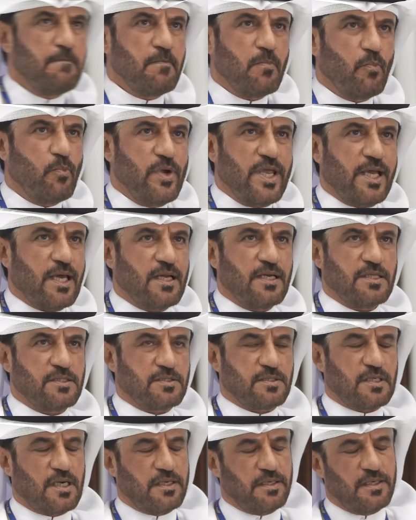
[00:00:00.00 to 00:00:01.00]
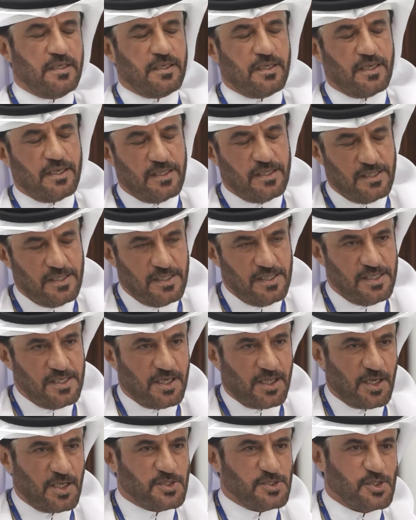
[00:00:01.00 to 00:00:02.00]
FIA President Mohammed Ben
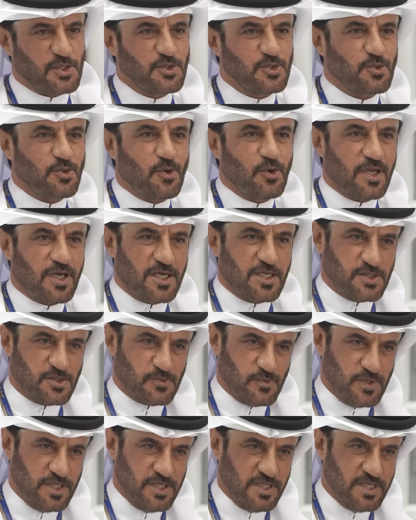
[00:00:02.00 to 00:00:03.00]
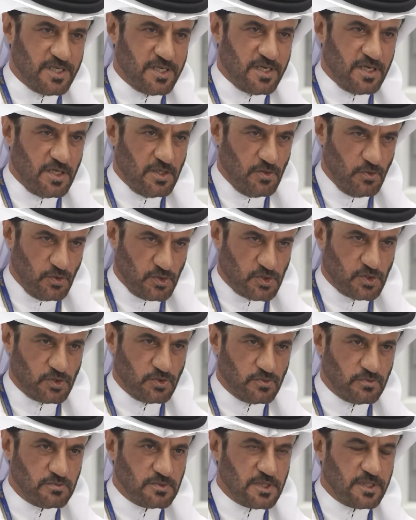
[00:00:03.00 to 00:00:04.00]
Sulayem stirred up further
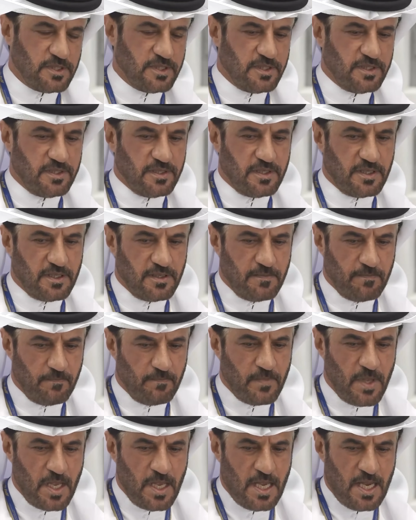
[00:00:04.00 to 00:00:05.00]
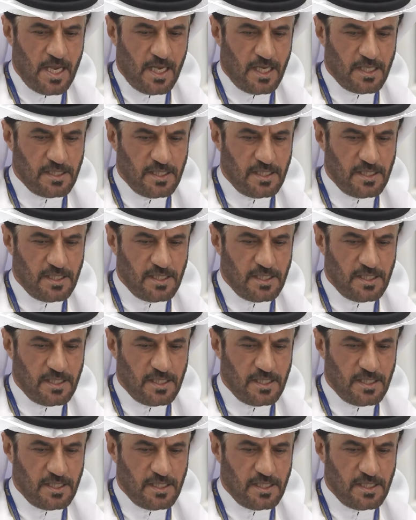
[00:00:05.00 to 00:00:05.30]
controversy with comments that